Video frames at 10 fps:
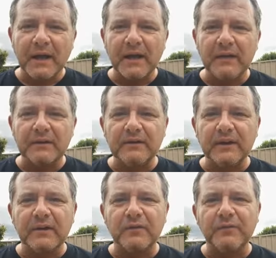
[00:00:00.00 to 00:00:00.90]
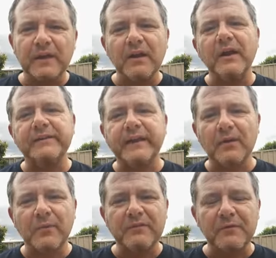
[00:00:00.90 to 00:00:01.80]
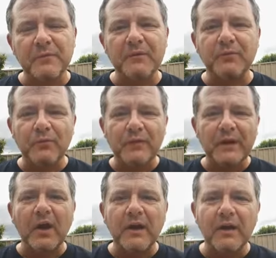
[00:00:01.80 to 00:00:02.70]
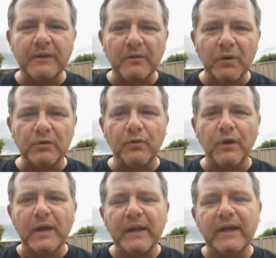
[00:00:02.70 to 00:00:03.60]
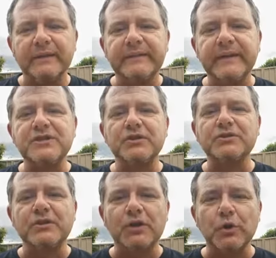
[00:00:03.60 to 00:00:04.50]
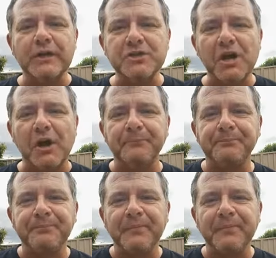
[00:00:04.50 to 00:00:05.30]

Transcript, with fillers: and uh, the thing that I take away from him, the thing that I like to model, is his use of the cookie jar.